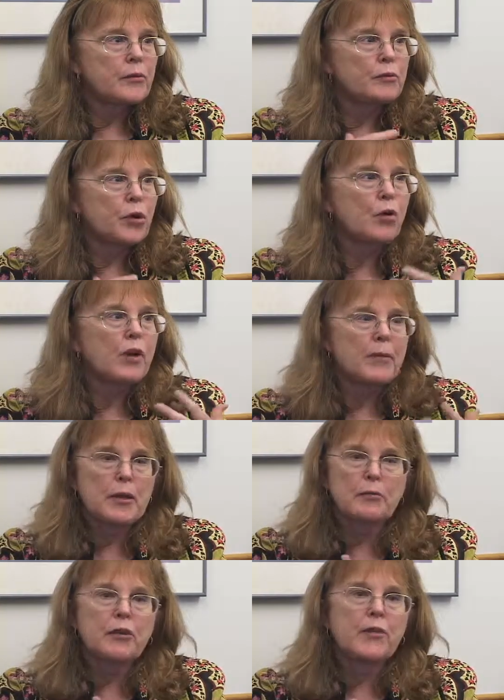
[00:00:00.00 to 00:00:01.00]
program
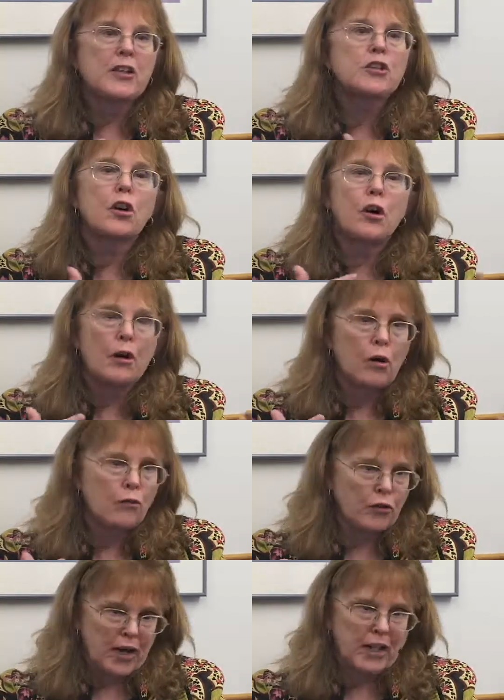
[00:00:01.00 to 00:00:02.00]
that provides a
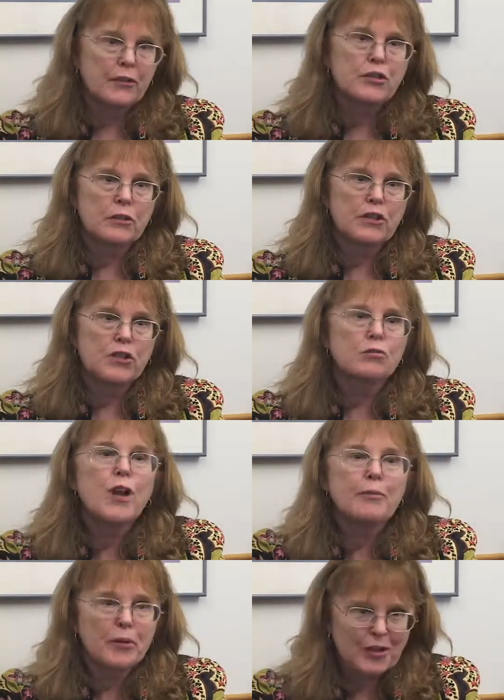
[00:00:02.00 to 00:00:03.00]
whole variety of services.
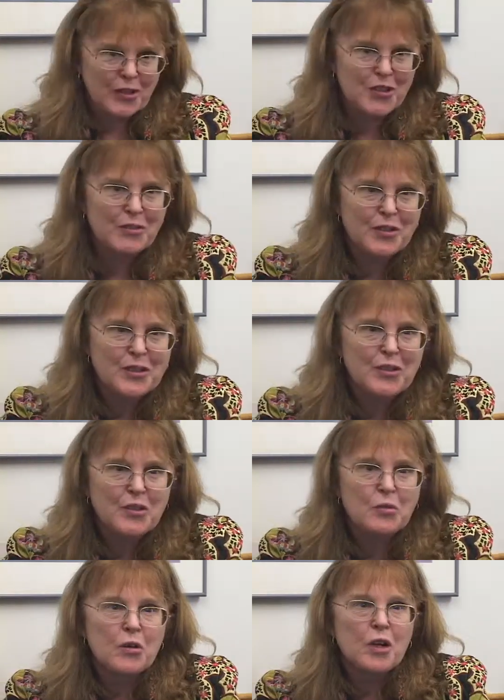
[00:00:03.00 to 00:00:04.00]
Wraparound services
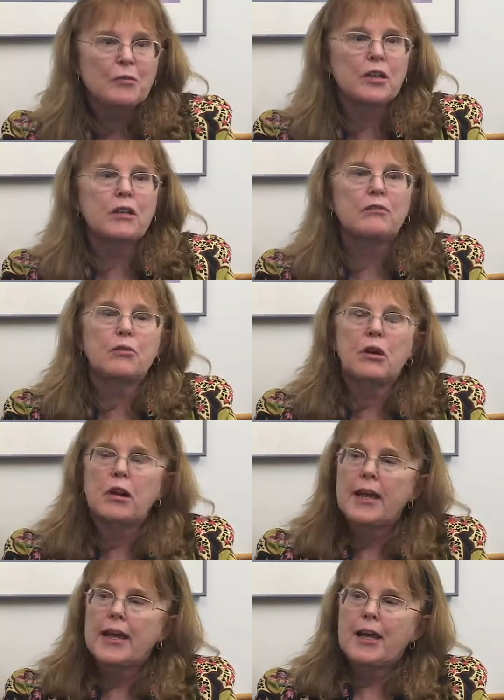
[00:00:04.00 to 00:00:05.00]
is the word I'm looking for.
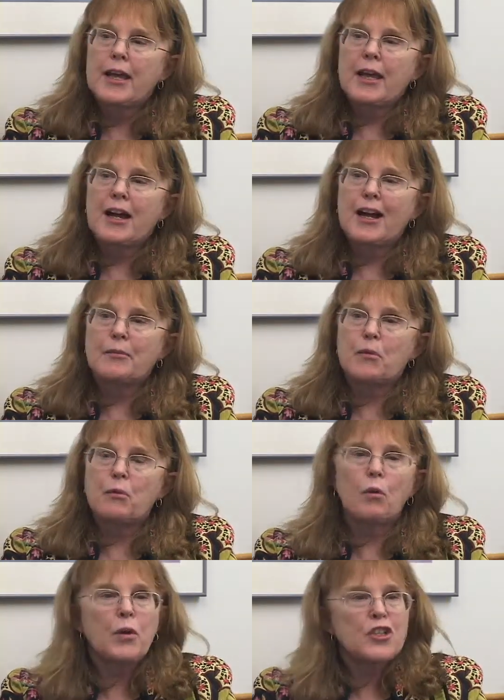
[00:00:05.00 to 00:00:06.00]

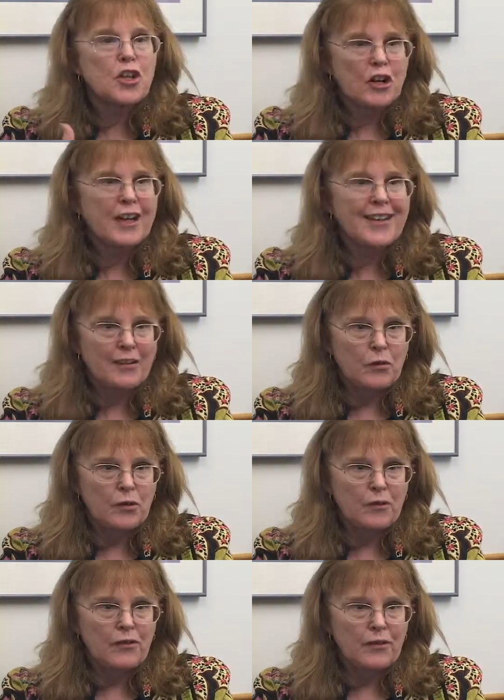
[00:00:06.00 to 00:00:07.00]
We target
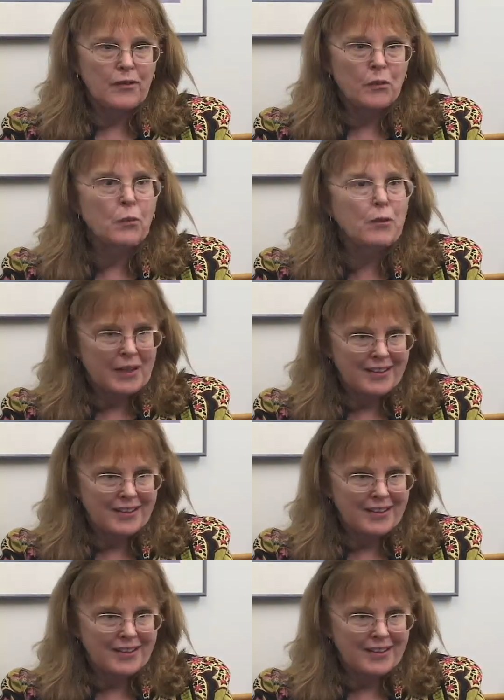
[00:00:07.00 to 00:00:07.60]
women.